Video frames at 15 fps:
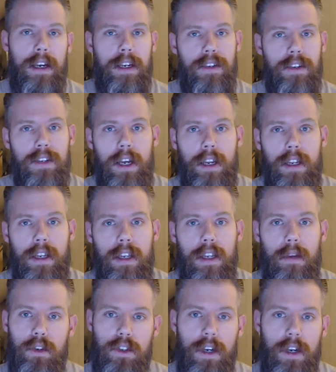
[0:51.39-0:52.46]
I decided it
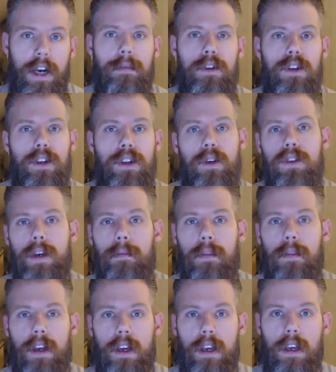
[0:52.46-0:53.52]
was time to do
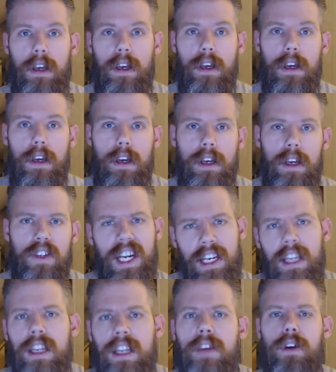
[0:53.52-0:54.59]
something
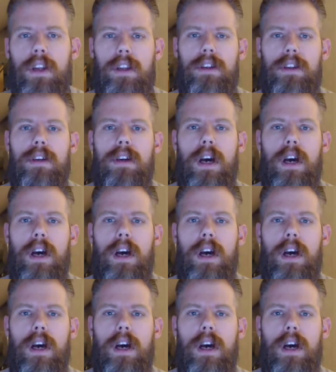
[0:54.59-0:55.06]
slightly different.